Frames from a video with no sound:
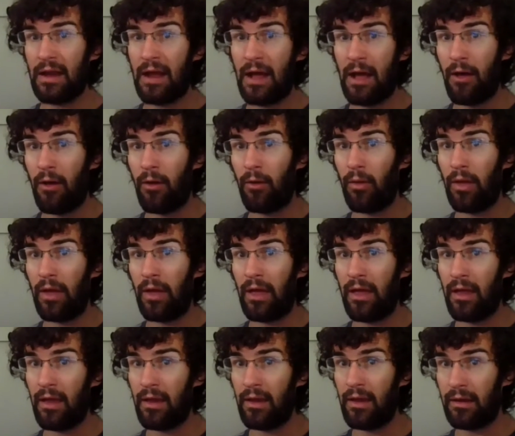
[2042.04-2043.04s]
how
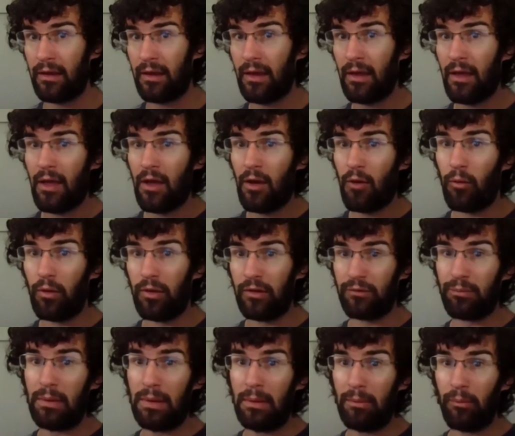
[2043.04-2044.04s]
like
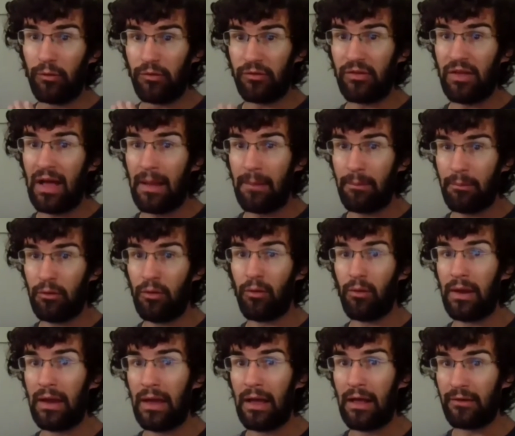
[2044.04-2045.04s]
once people stopped
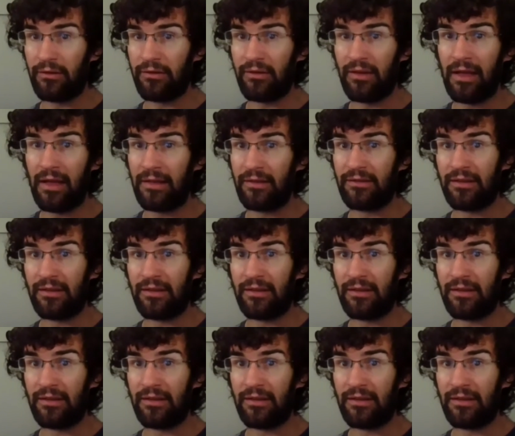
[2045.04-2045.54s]
going outside,